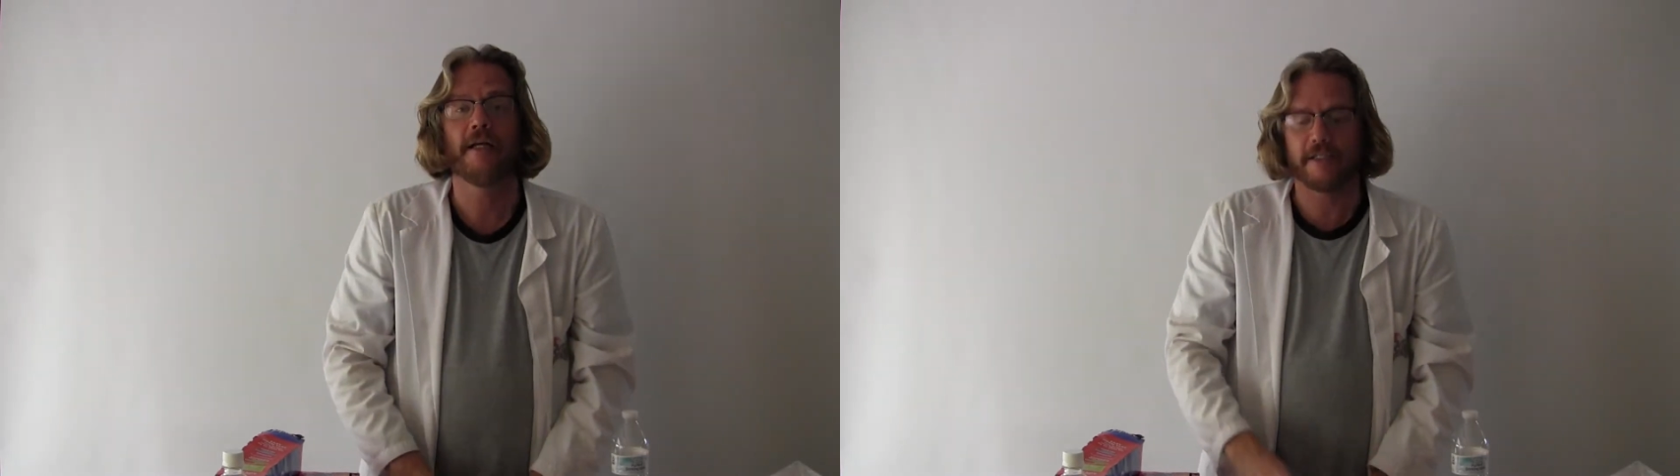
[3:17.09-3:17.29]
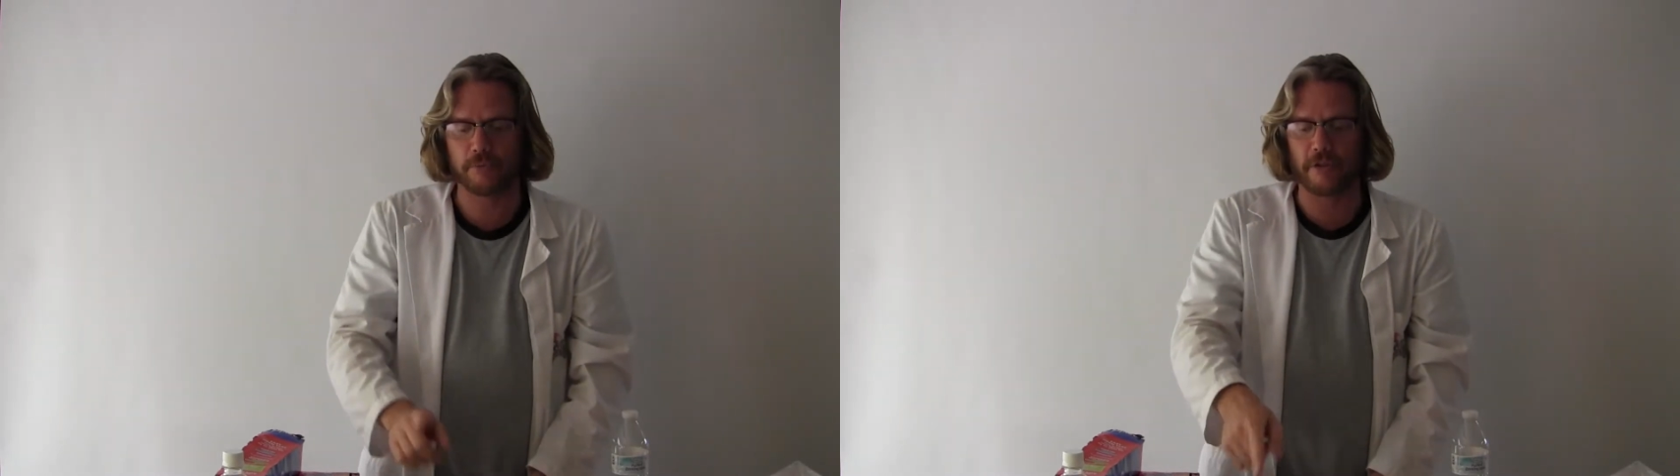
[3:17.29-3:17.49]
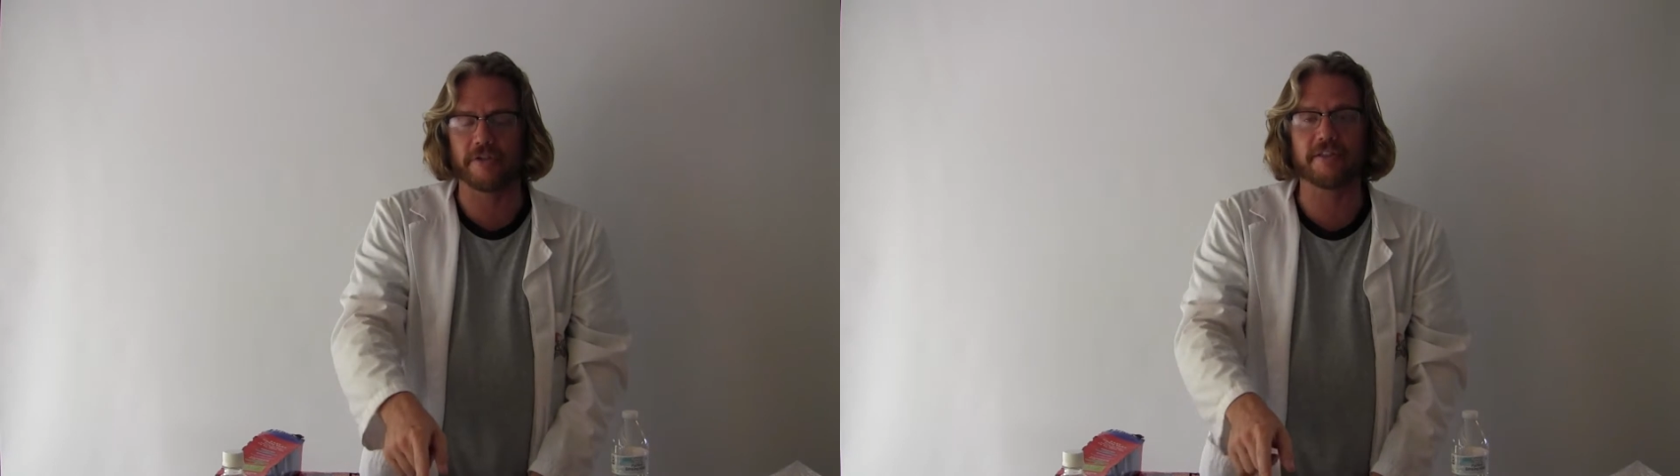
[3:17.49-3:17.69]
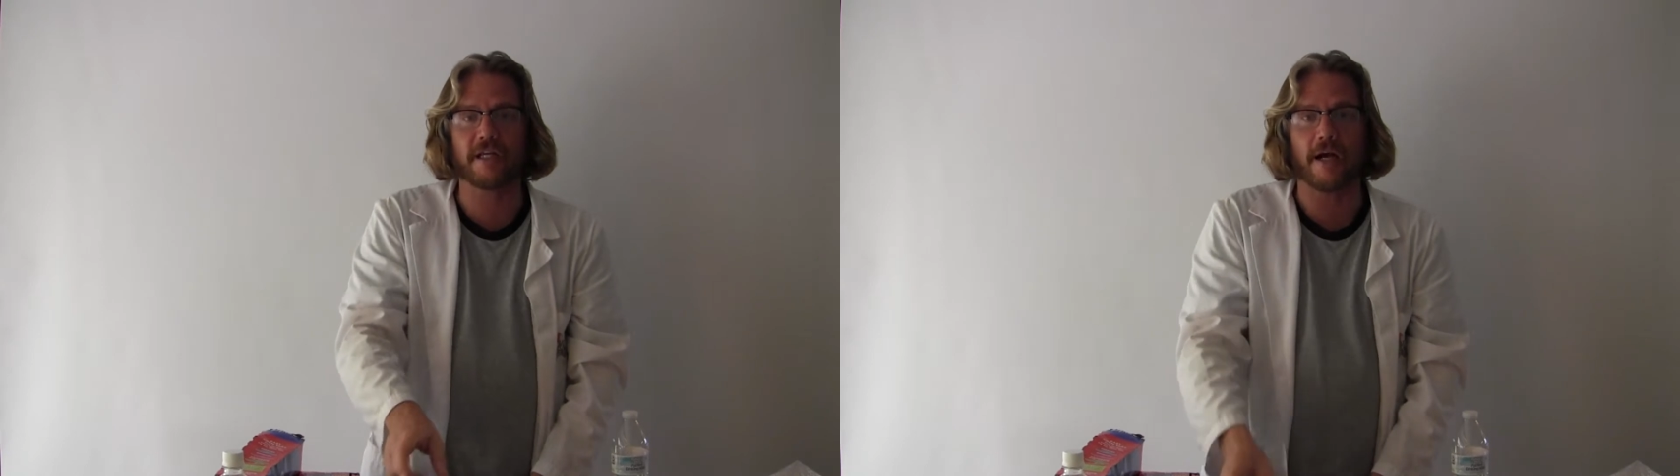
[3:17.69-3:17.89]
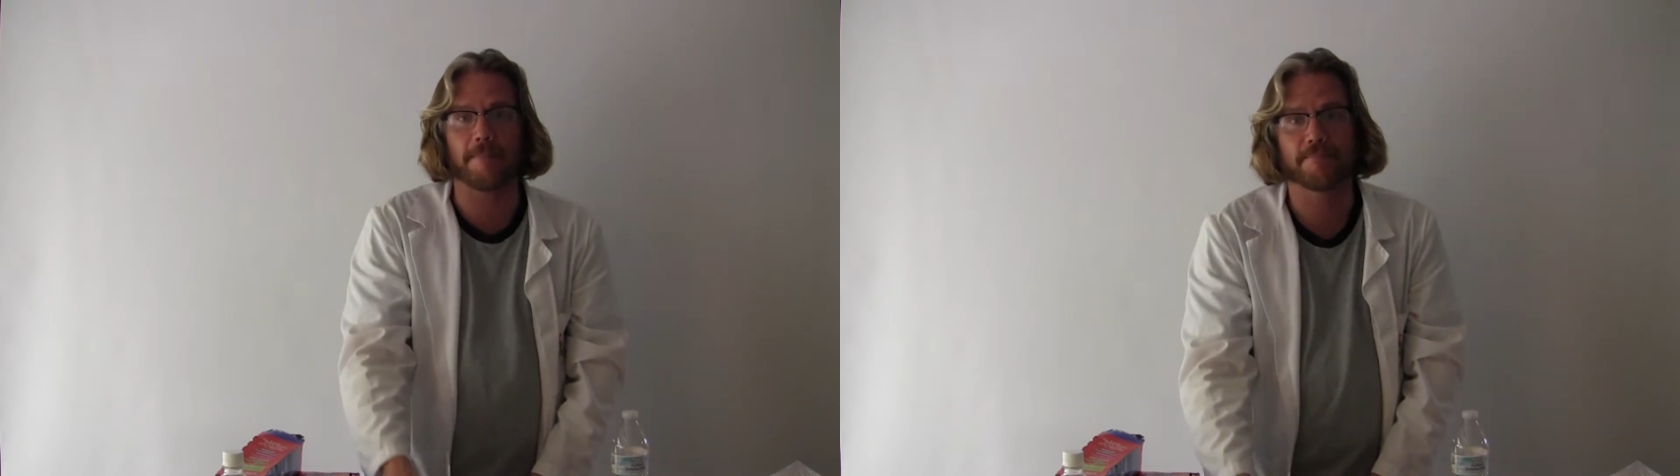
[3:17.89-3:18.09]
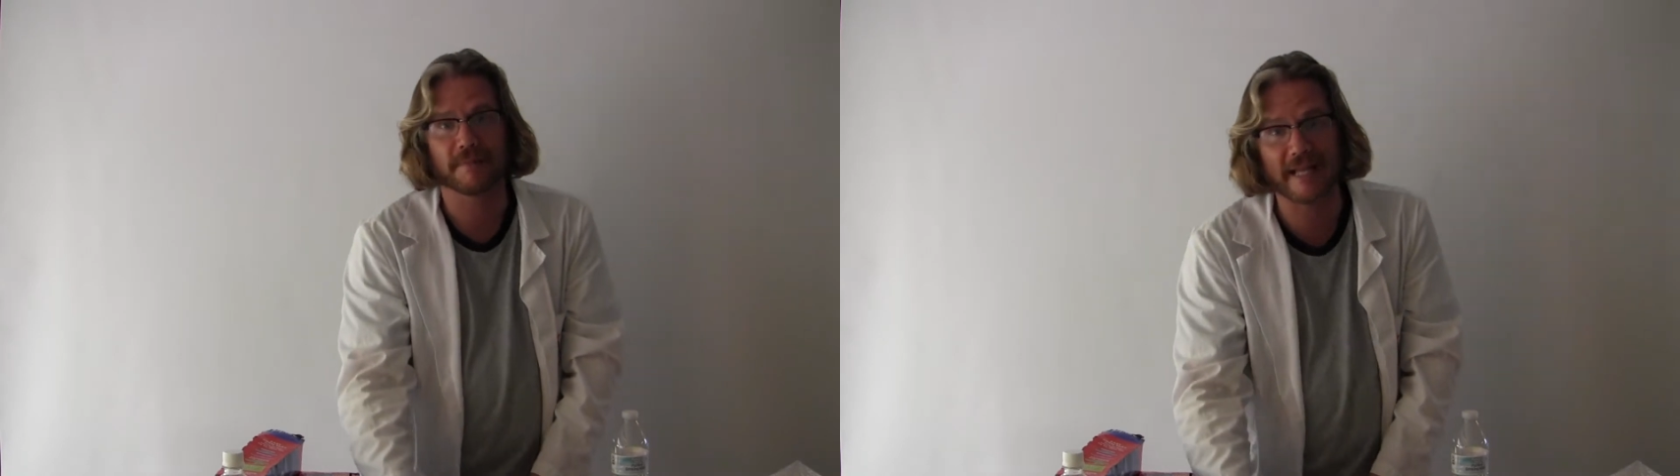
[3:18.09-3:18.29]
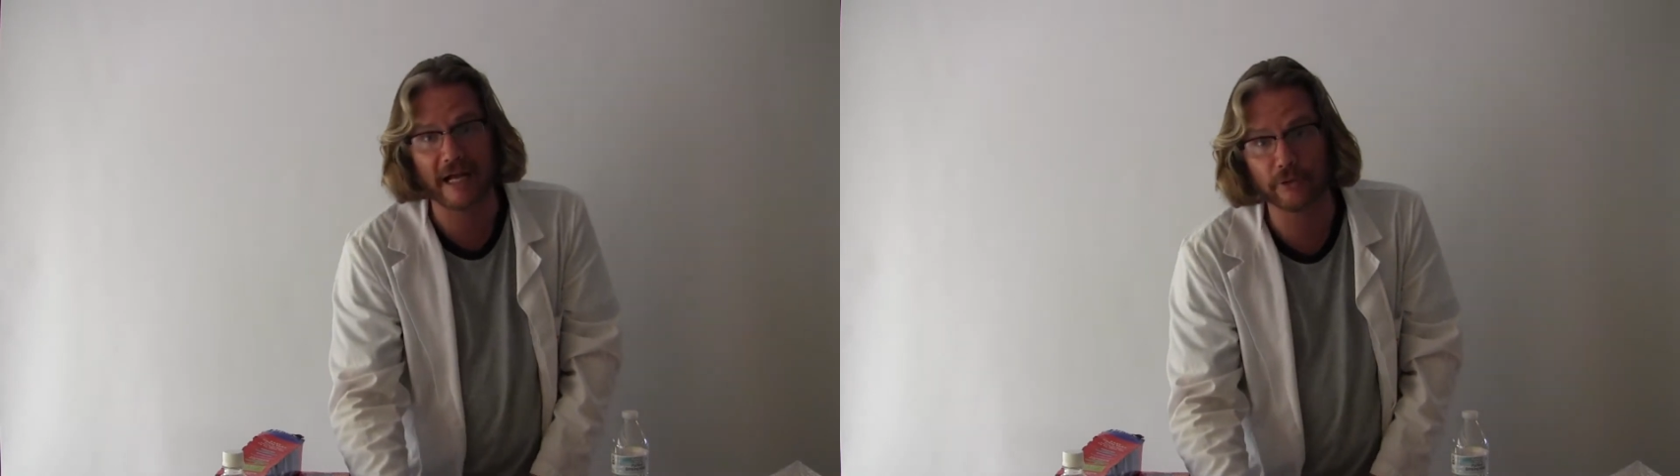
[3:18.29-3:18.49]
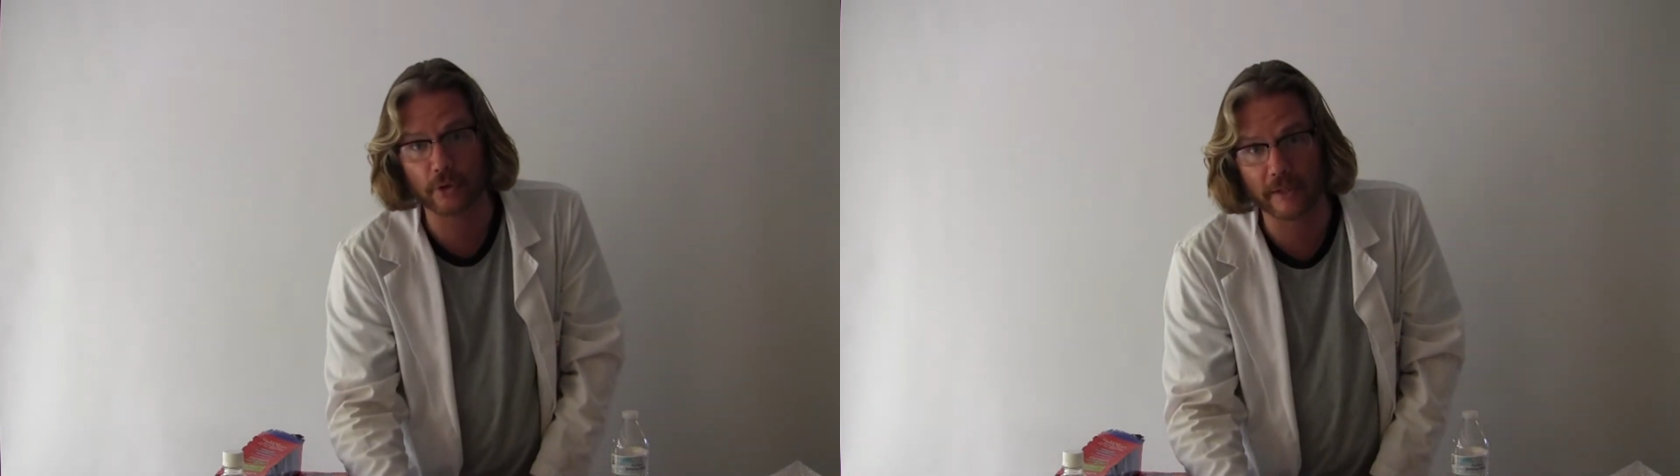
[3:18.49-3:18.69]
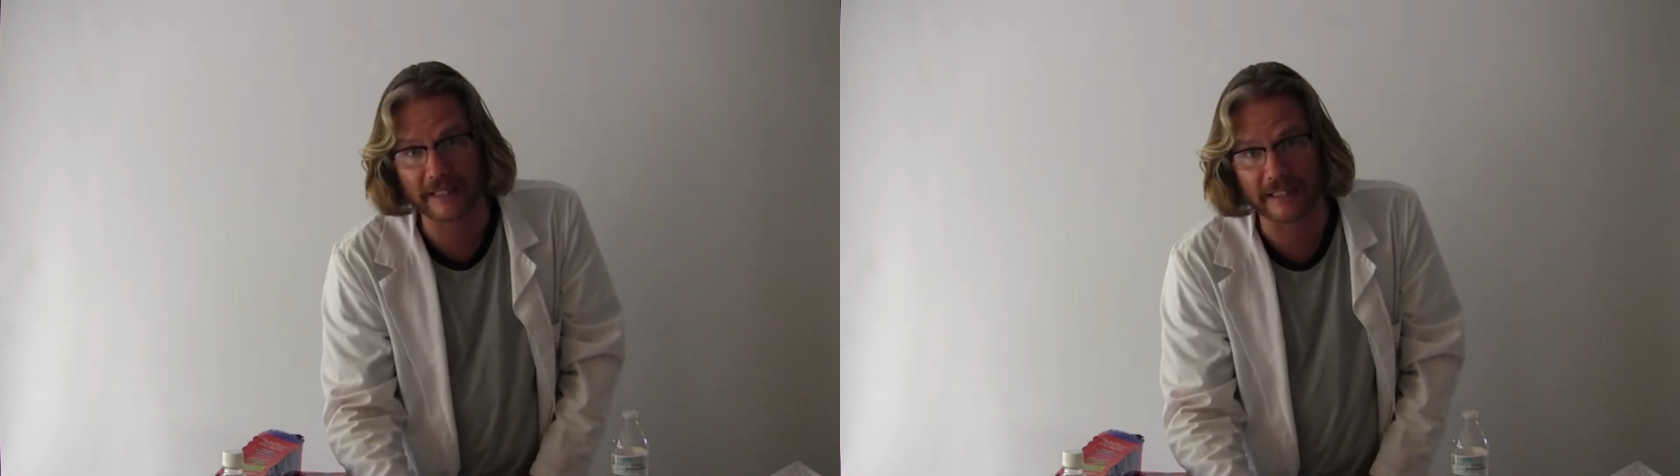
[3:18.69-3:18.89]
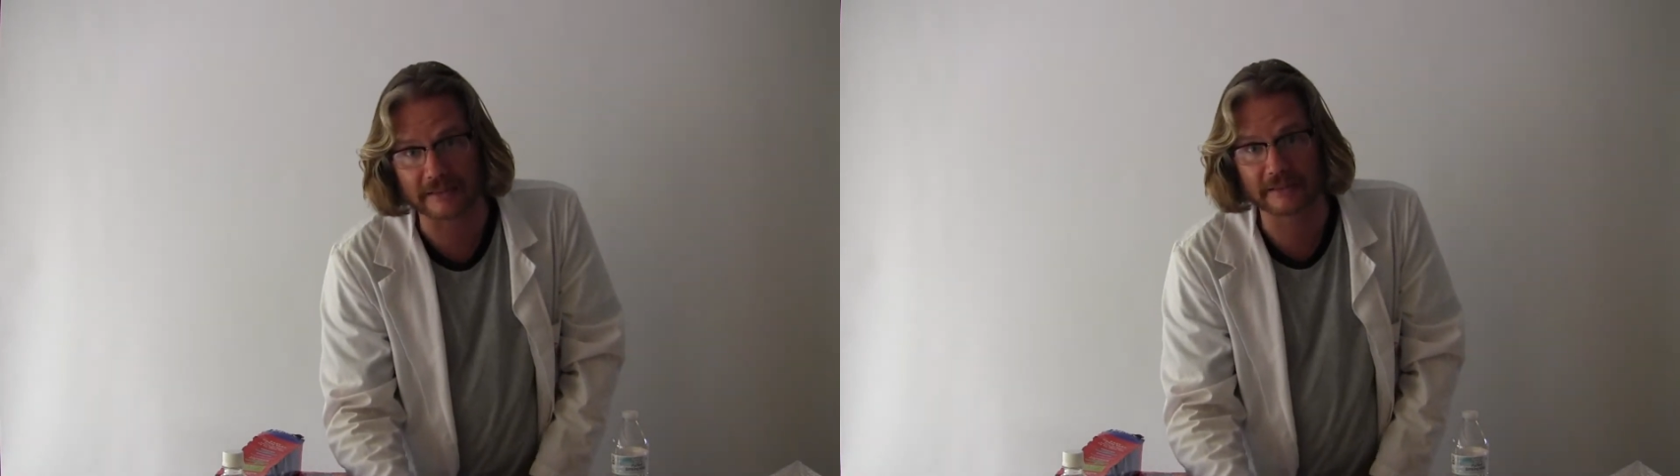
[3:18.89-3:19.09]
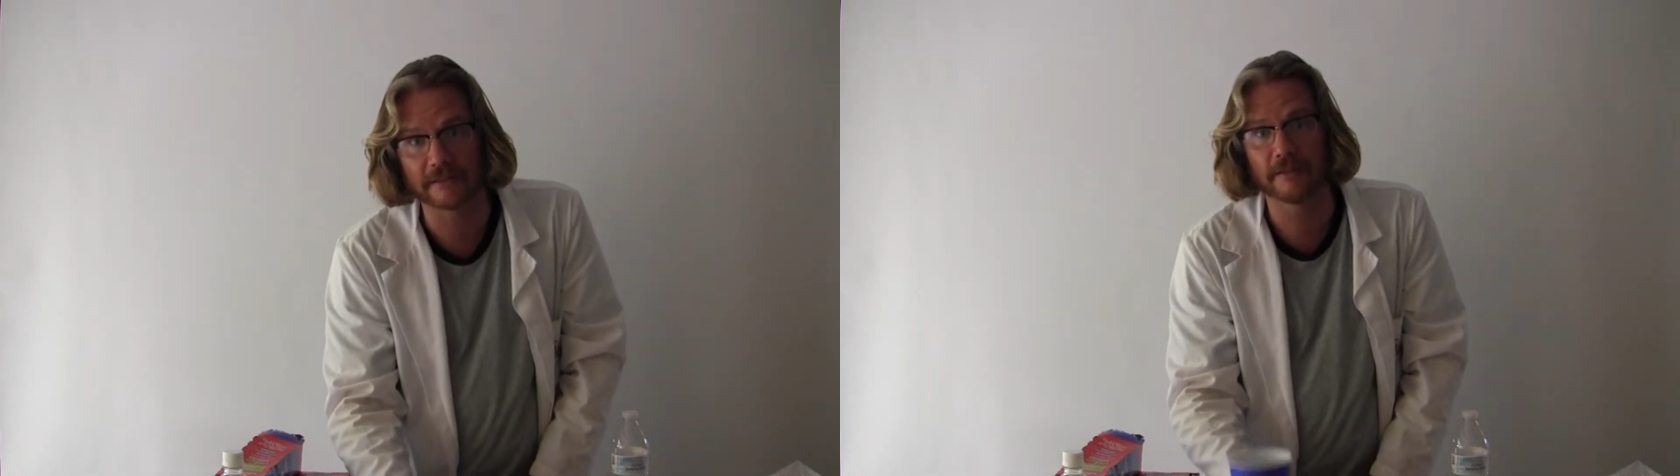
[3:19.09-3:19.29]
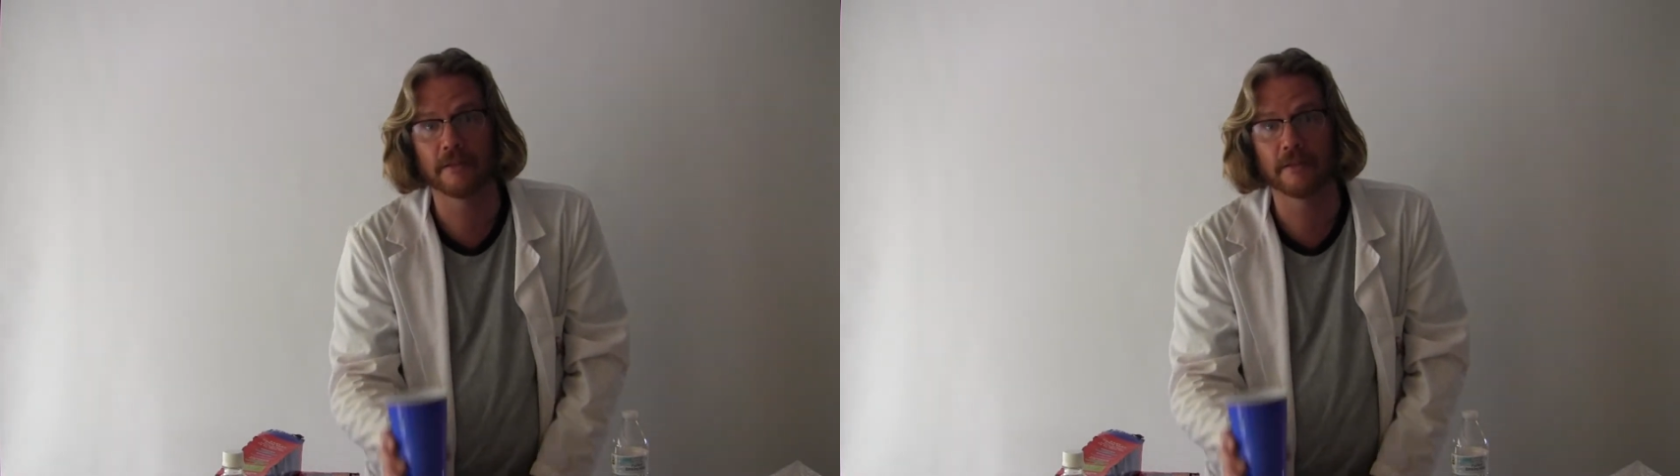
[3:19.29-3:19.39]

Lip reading: Is water in this cup? Now you go like this.